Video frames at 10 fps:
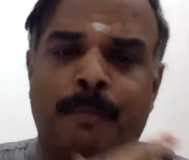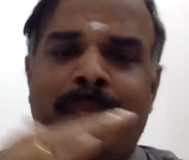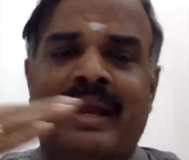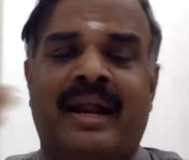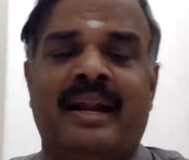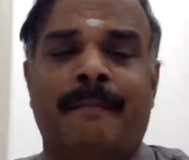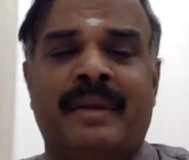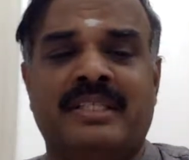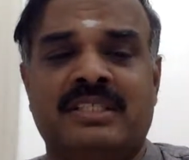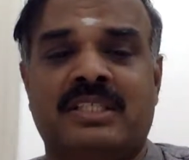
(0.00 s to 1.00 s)
per annum
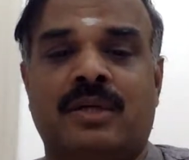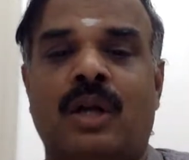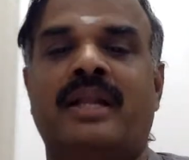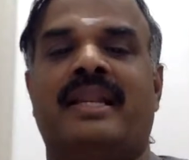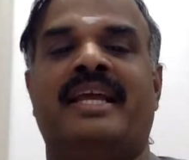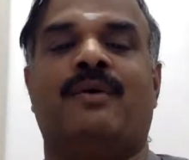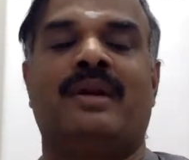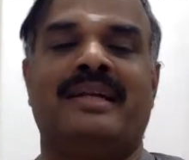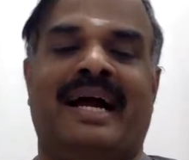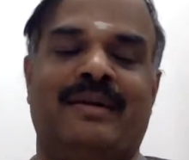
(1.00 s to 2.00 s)
basis is called
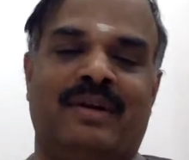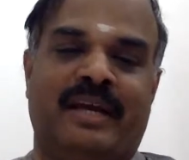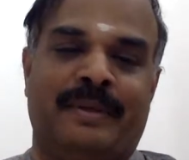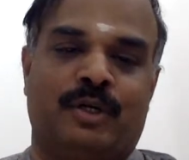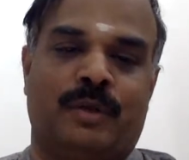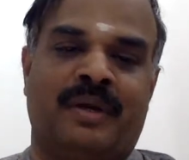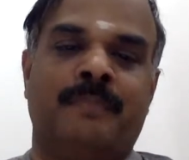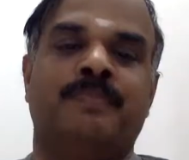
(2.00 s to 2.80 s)
equivalent annual labor turnover.